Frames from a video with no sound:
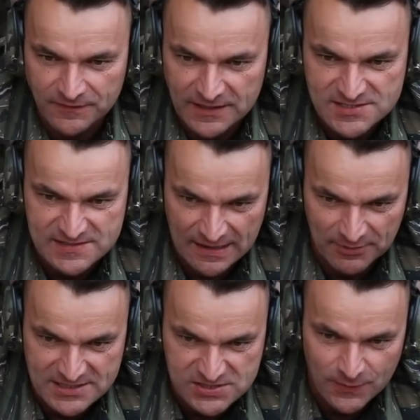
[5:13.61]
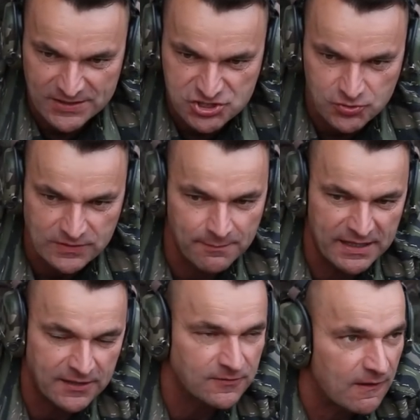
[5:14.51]
this time let's switch to the
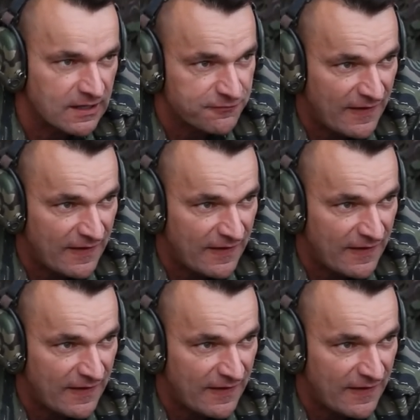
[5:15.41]
big target,